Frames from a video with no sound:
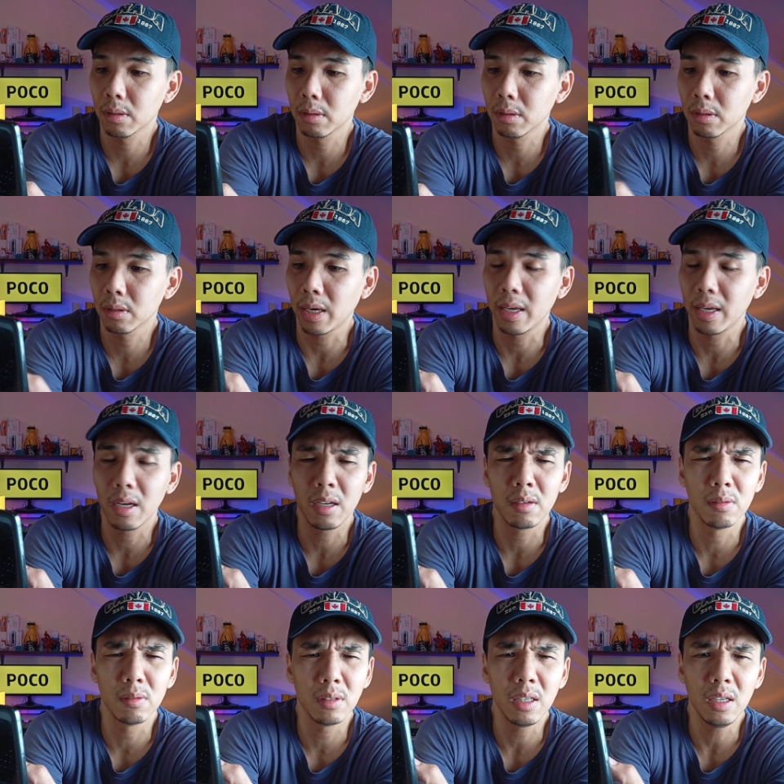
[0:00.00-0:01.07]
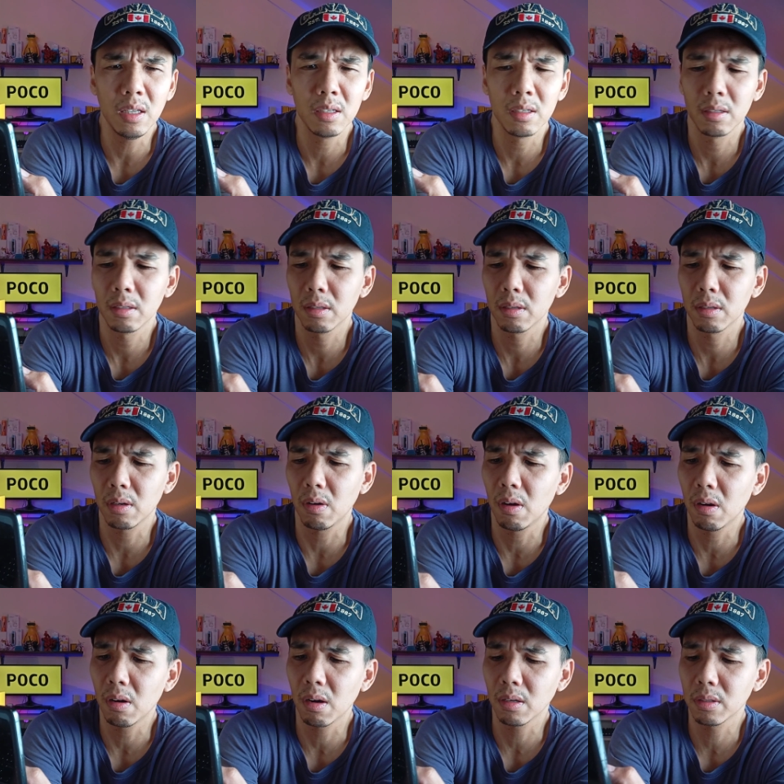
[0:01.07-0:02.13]
China only. There
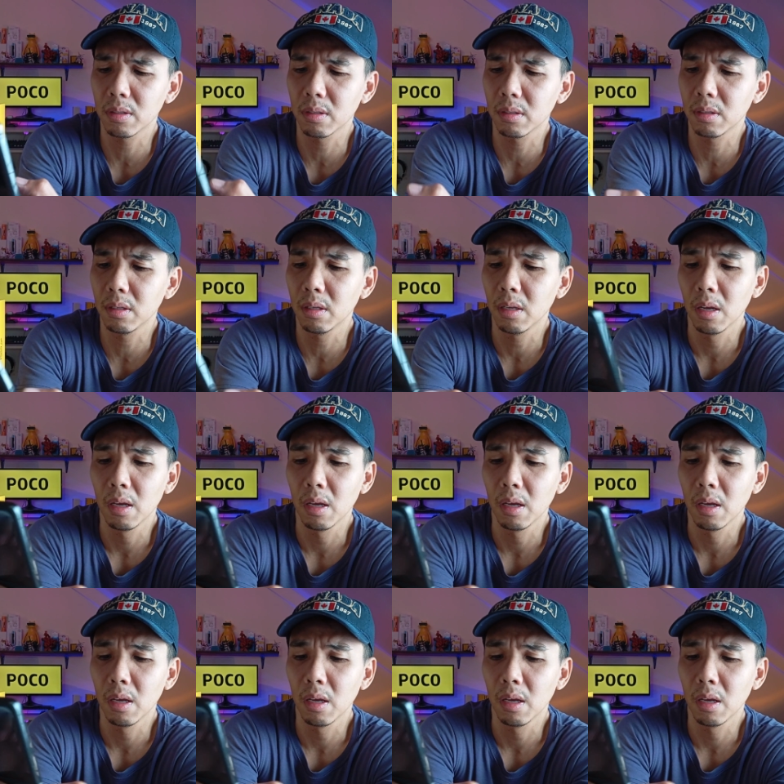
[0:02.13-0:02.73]
are certain